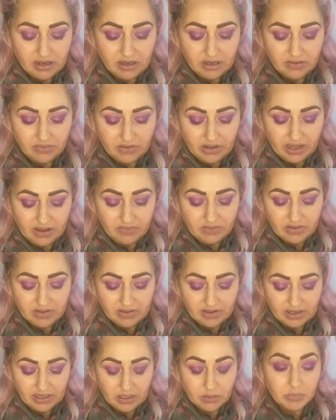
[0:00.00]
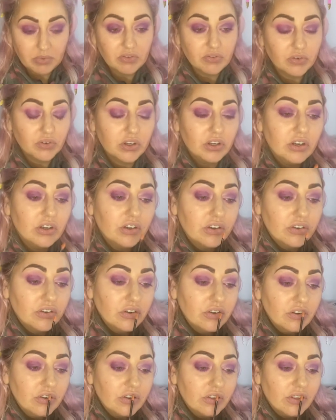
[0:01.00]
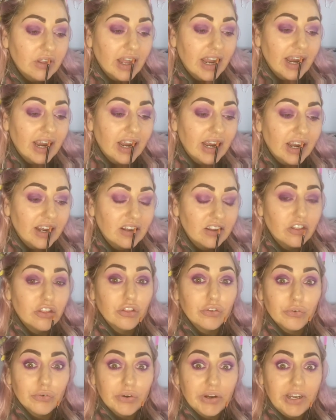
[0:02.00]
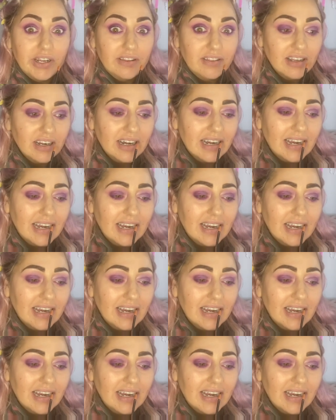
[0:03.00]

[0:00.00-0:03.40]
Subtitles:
if you haven't seen it before, you do 3 thin